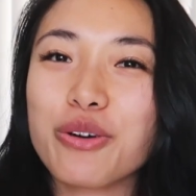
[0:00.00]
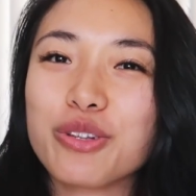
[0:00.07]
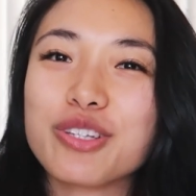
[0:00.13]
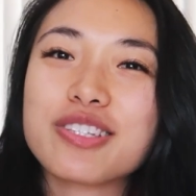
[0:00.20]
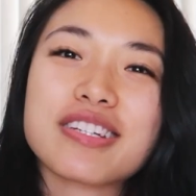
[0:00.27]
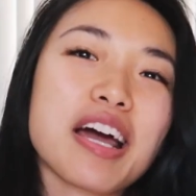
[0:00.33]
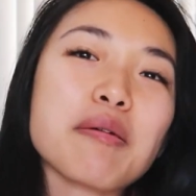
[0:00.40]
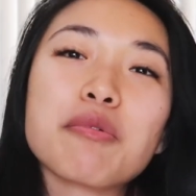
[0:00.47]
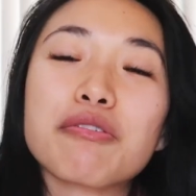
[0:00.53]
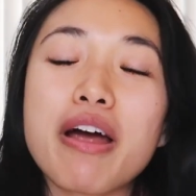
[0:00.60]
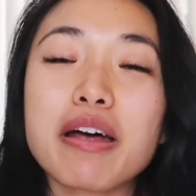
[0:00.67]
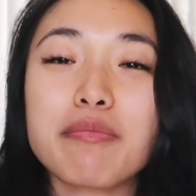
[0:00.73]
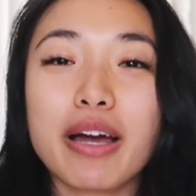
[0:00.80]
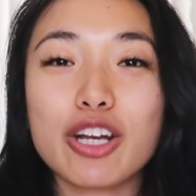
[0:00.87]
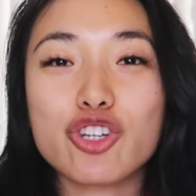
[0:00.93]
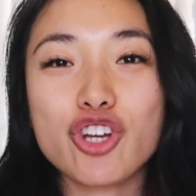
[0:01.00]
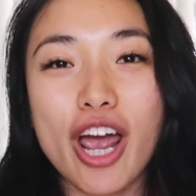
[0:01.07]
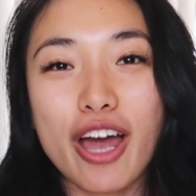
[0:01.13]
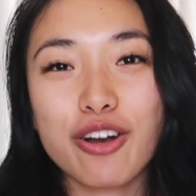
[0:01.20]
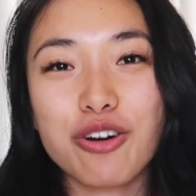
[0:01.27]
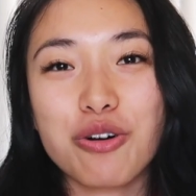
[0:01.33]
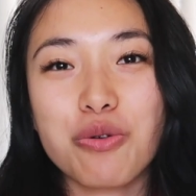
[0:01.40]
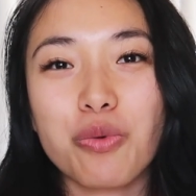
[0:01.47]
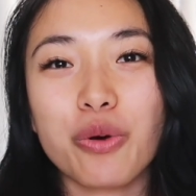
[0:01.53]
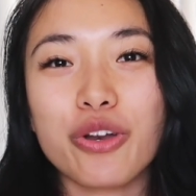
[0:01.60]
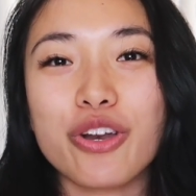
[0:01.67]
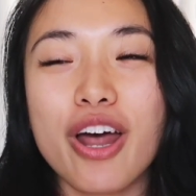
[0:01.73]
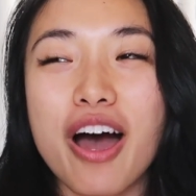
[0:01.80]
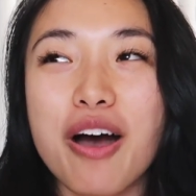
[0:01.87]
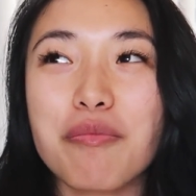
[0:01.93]
this time around, my channel will
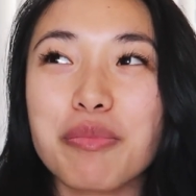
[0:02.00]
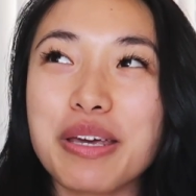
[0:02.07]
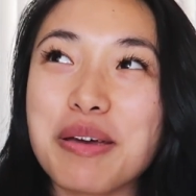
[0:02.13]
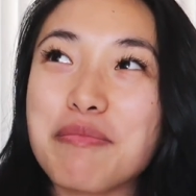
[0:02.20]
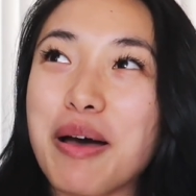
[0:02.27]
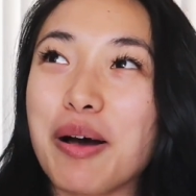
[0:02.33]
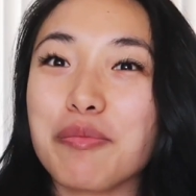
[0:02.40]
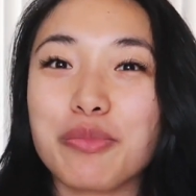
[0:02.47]
not be about